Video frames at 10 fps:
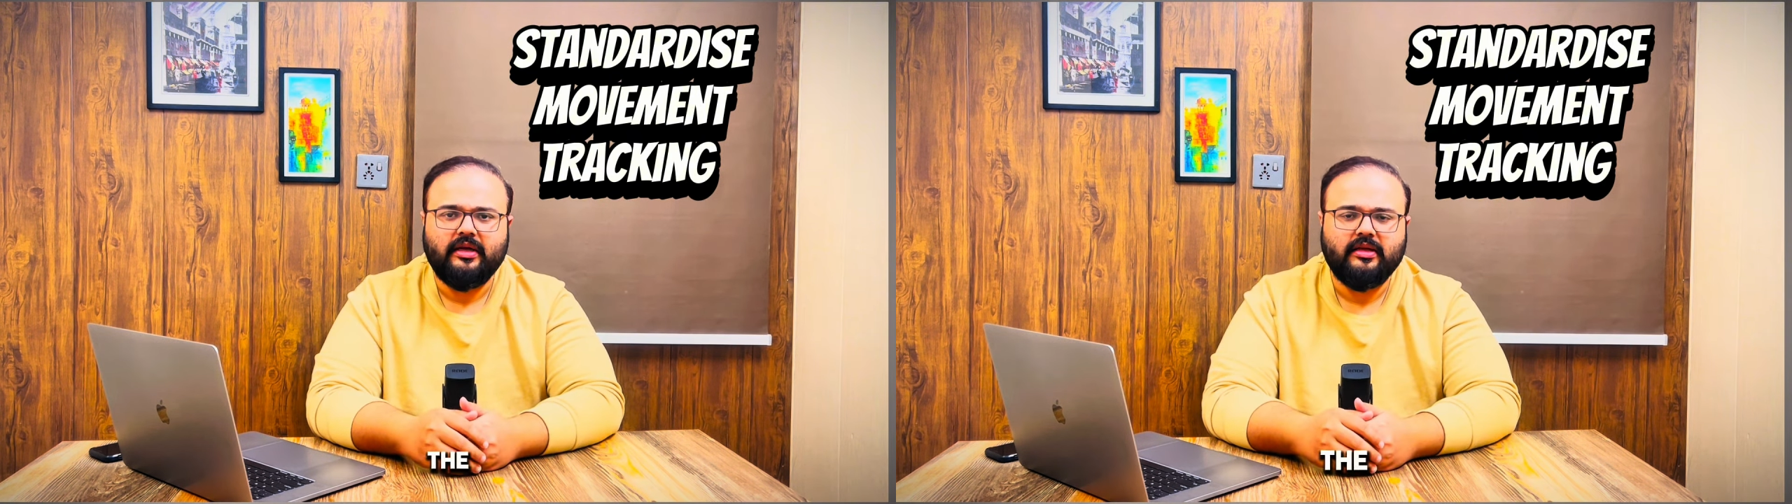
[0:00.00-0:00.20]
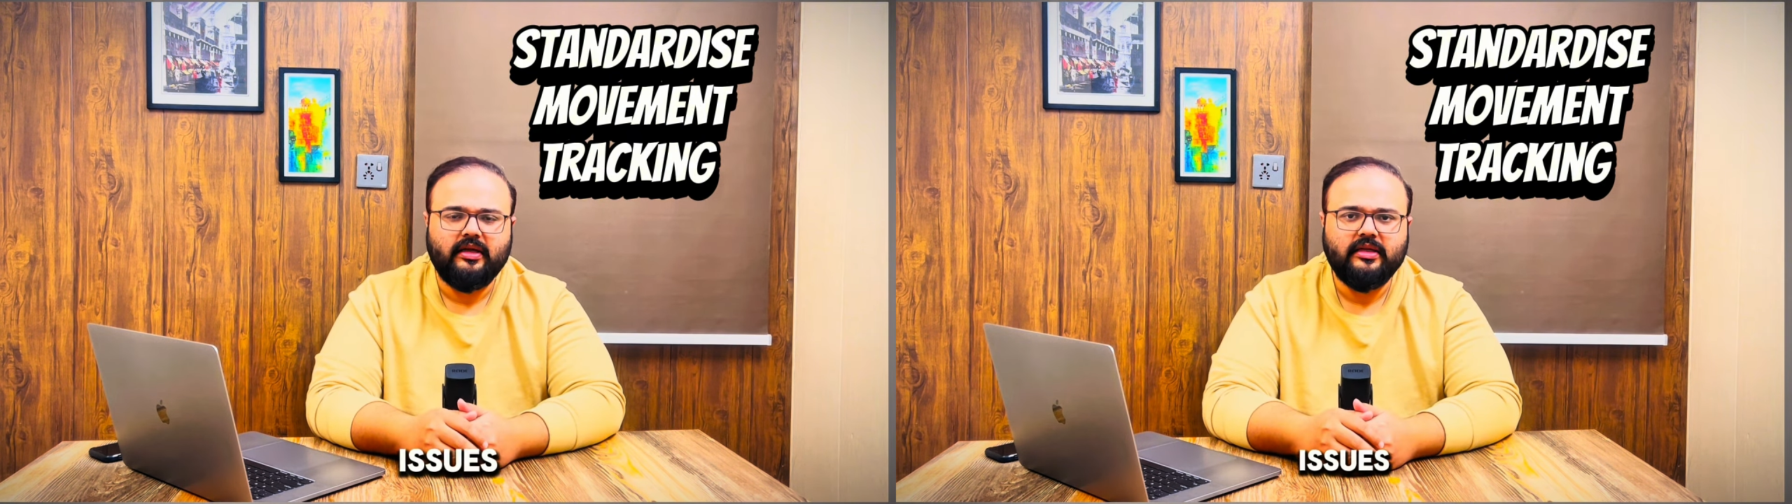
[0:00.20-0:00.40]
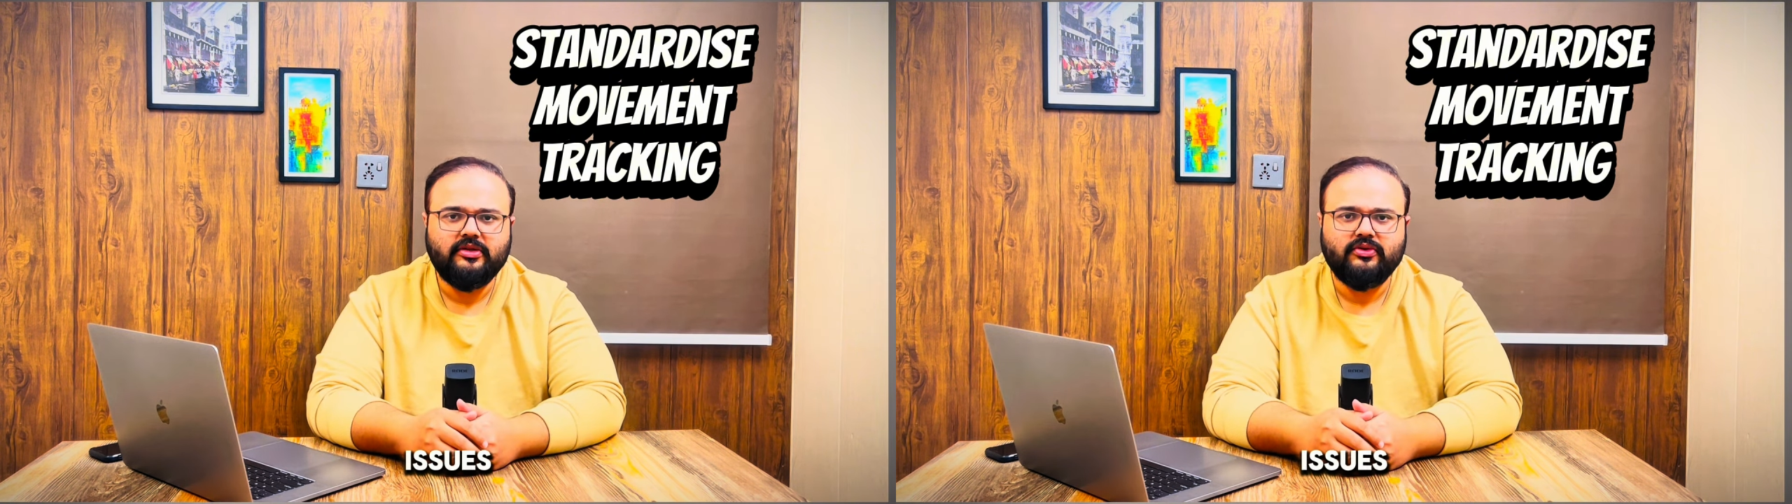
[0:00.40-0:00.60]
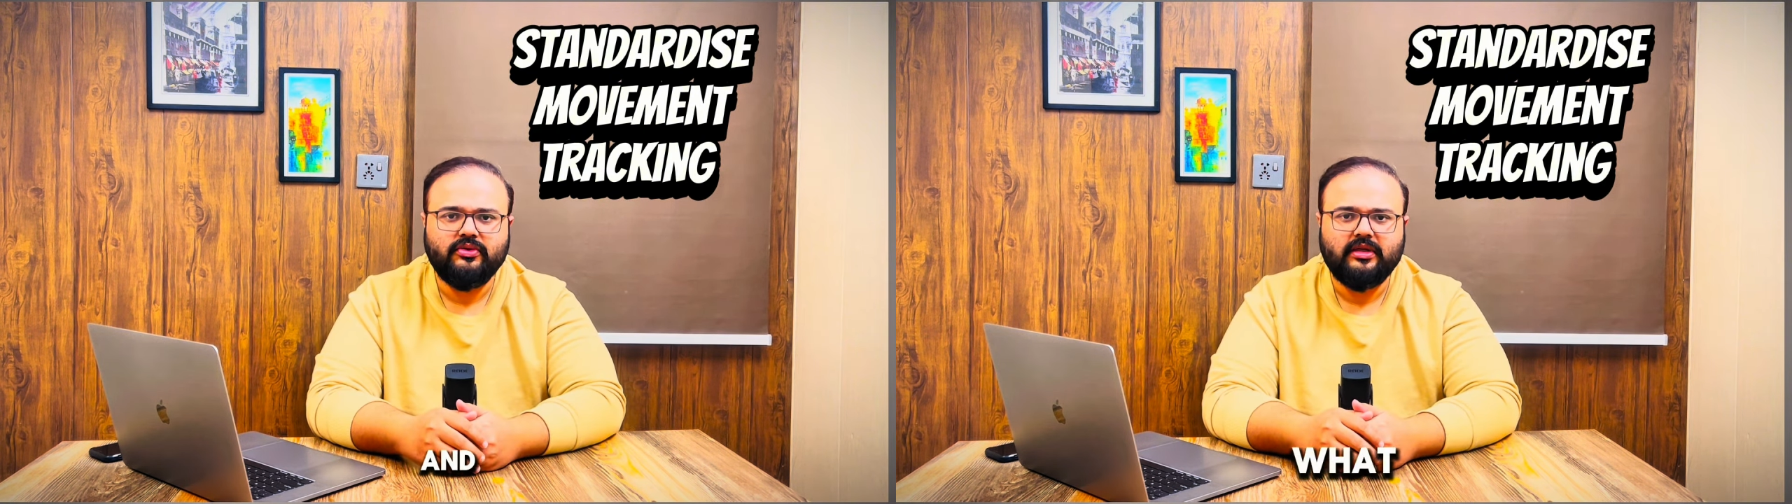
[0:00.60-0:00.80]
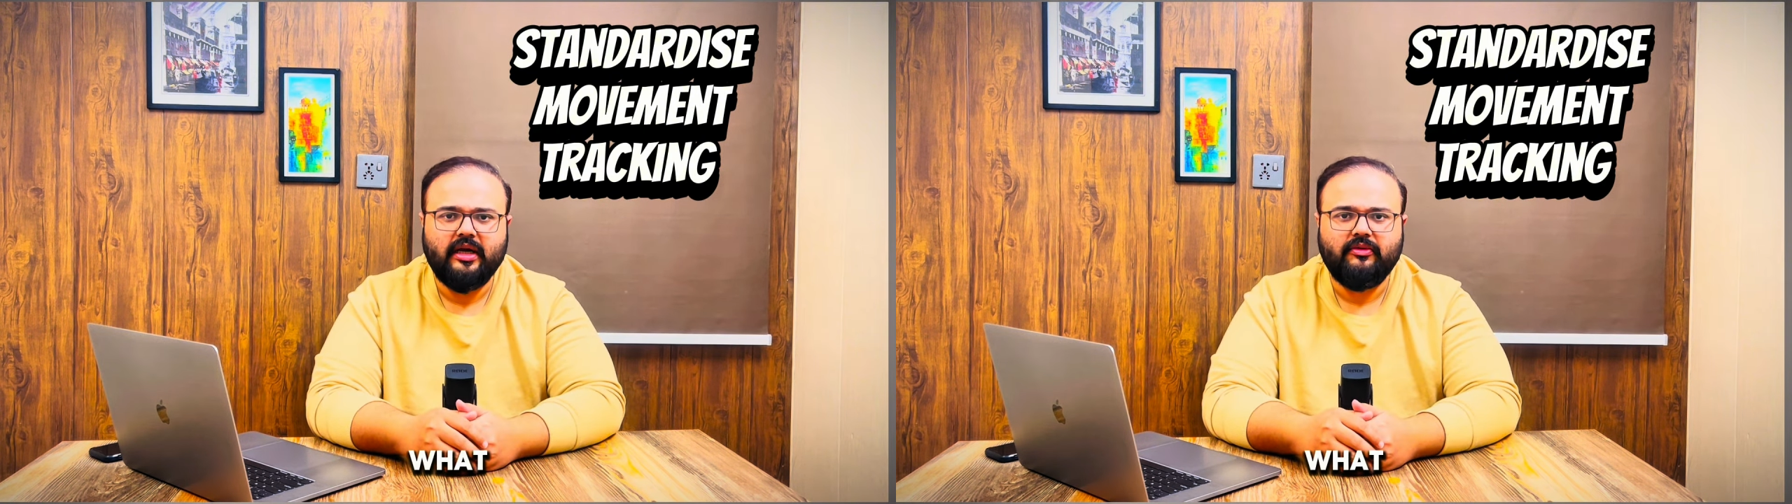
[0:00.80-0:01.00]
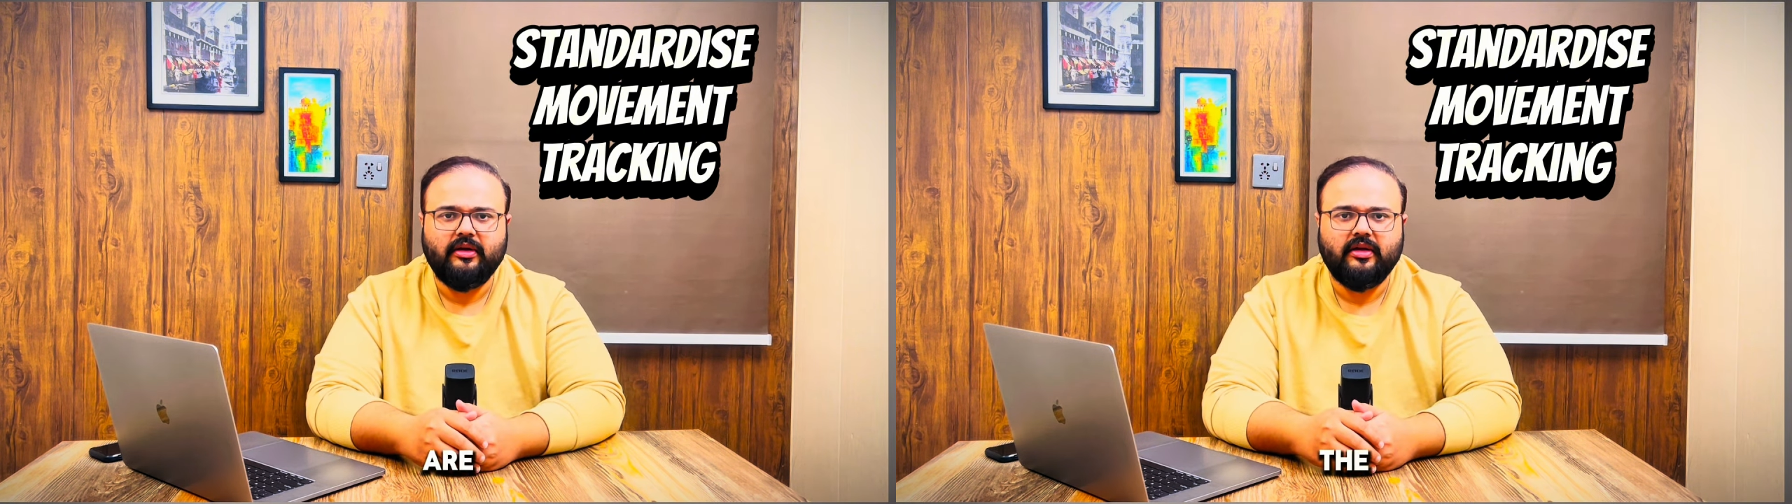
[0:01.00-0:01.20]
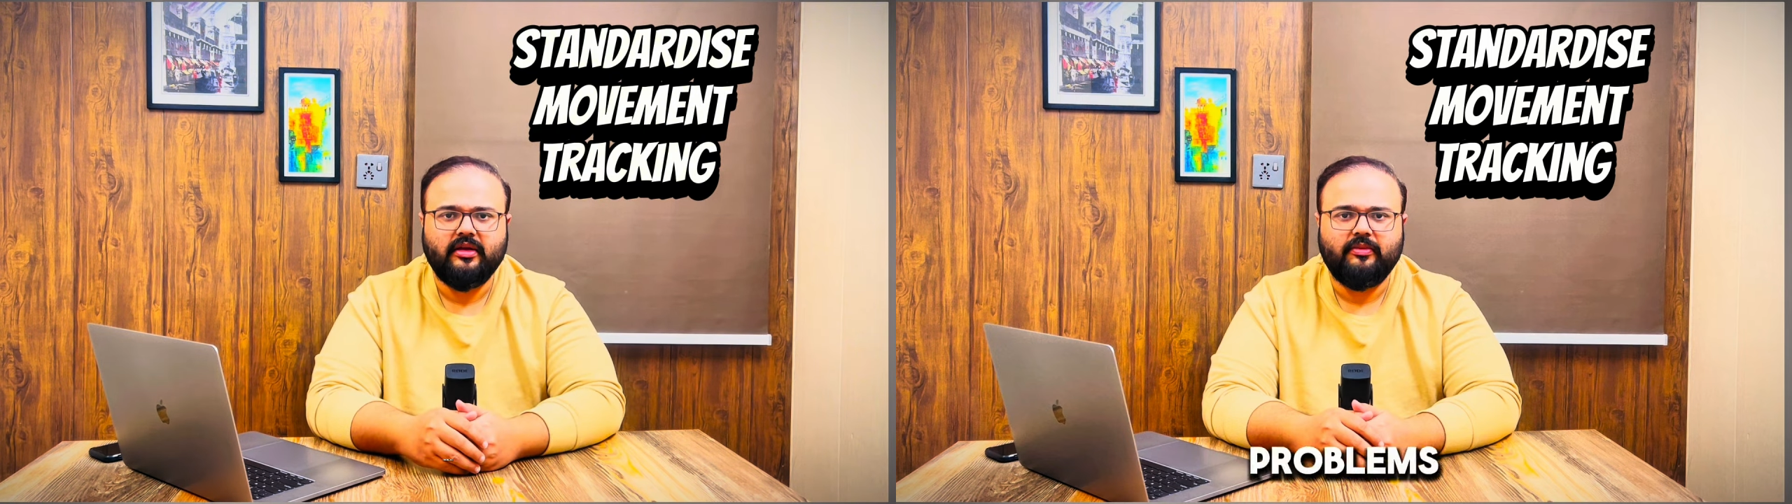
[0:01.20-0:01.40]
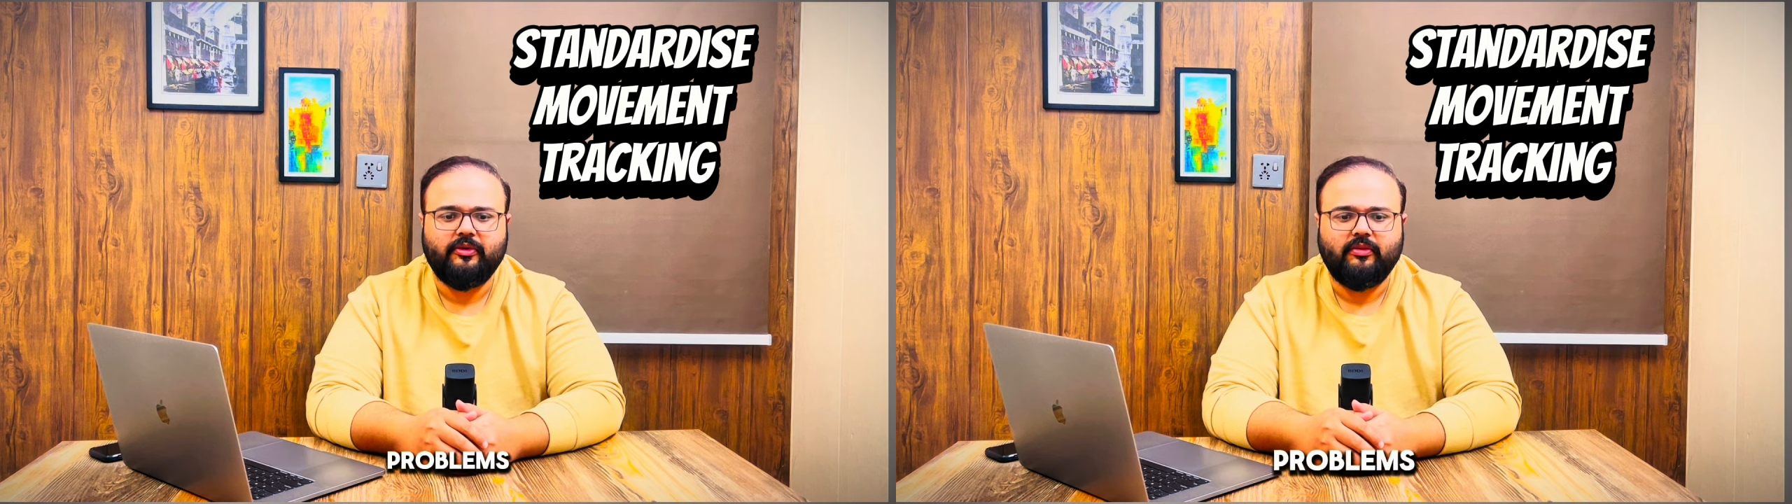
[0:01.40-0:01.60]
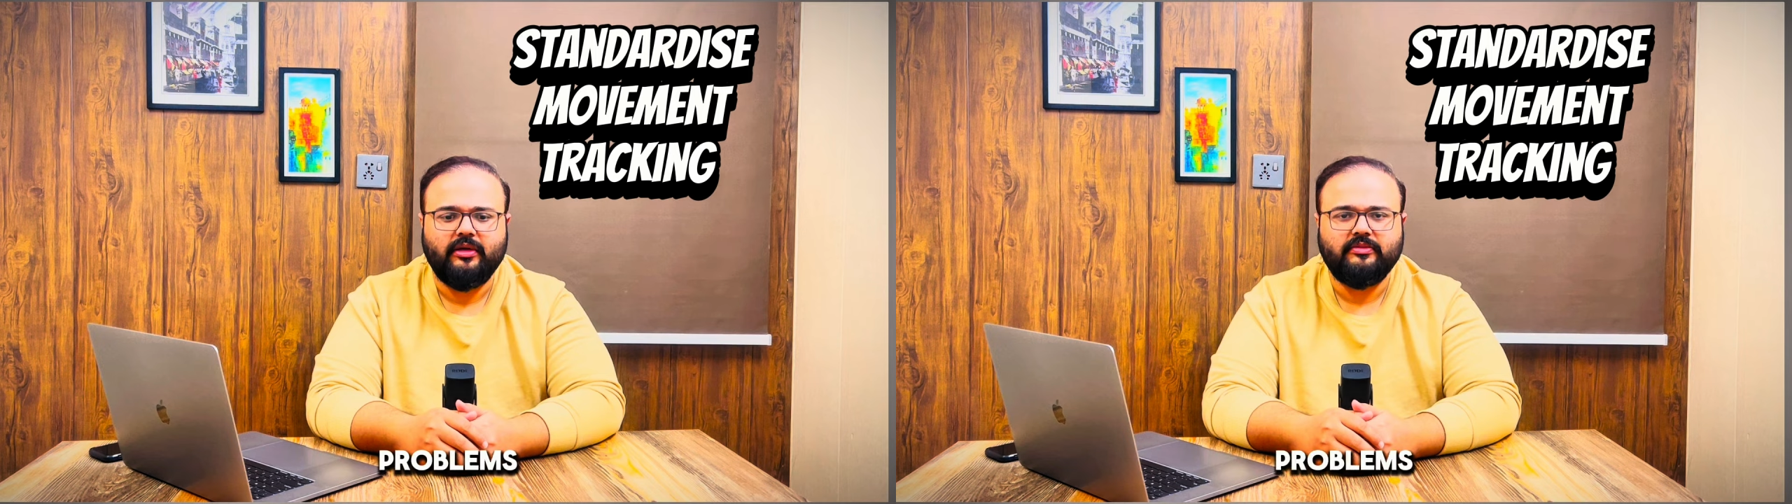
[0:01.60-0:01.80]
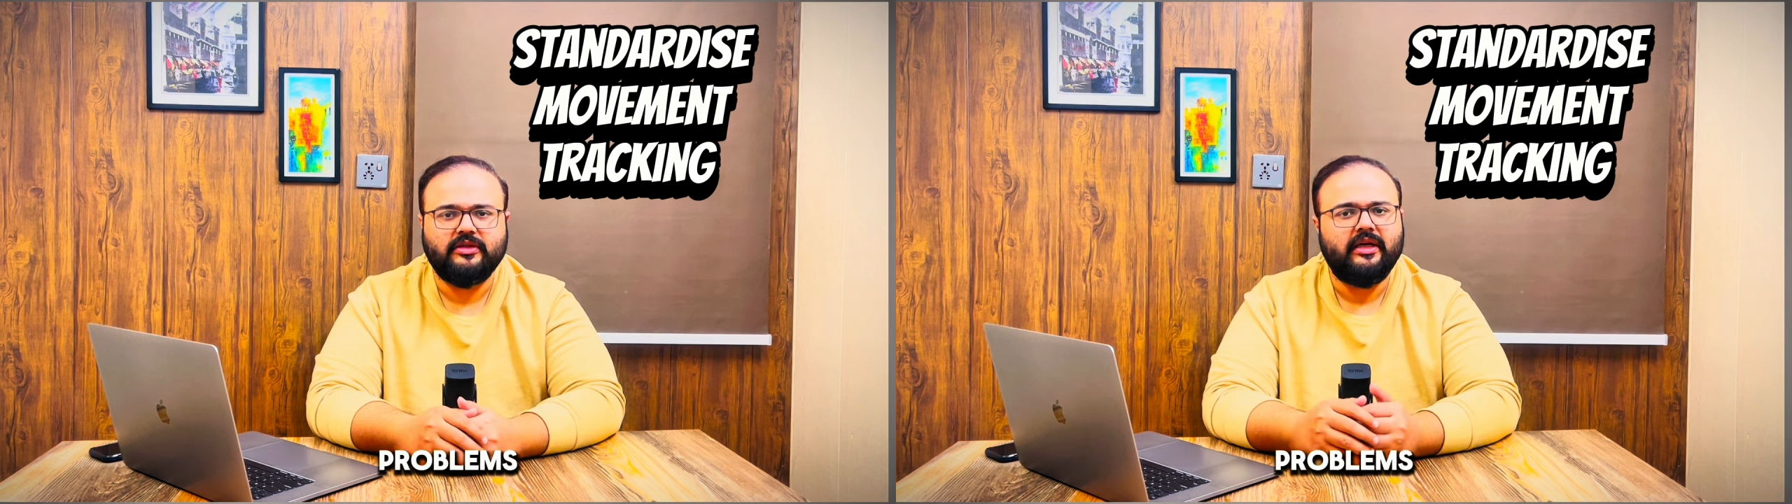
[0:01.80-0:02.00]
the issues and what are the
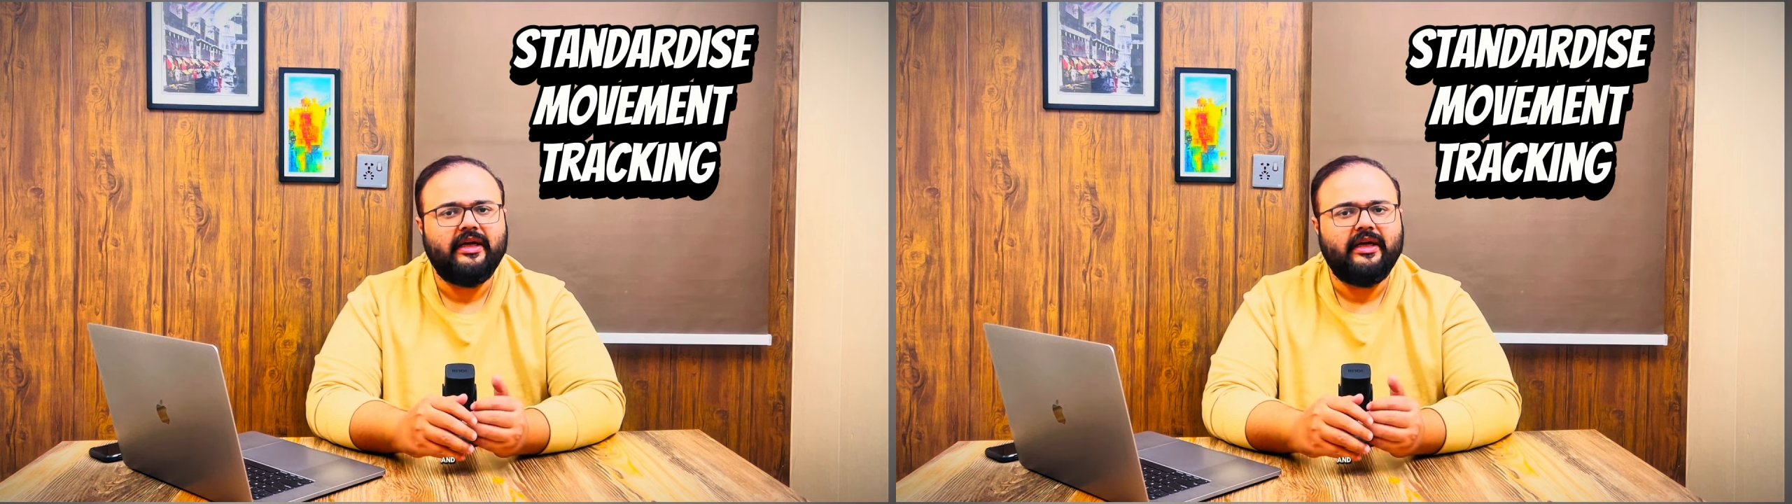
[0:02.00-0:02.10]
problems.